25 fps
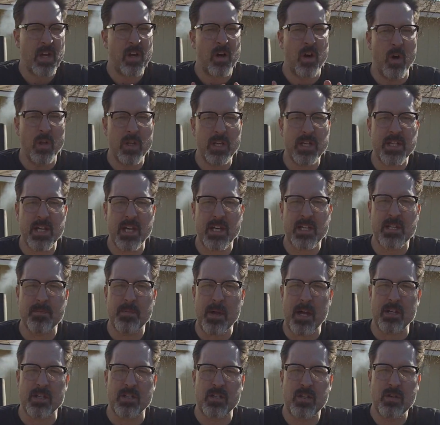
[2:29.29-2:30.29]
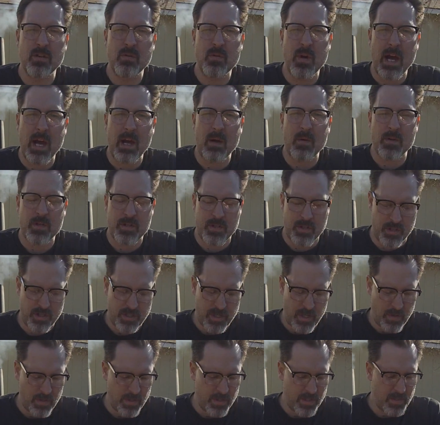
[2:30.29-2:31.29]
Only takes about 2 hours or
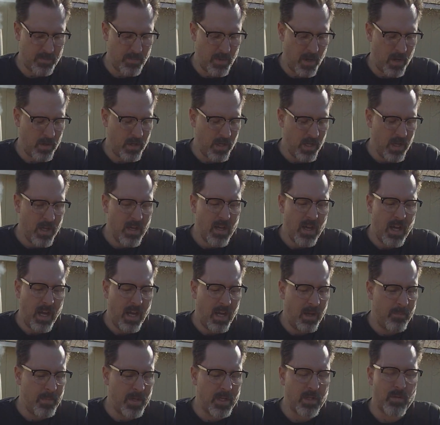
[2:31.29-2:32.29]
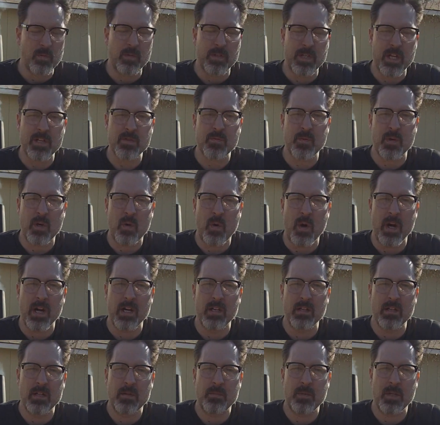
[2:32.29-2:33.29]
so to smoke, but does require a
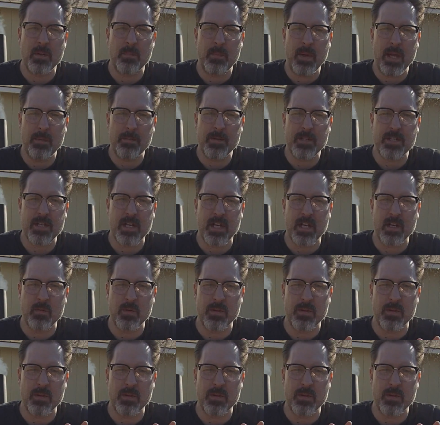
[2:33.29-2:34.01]
little bit of babysitting.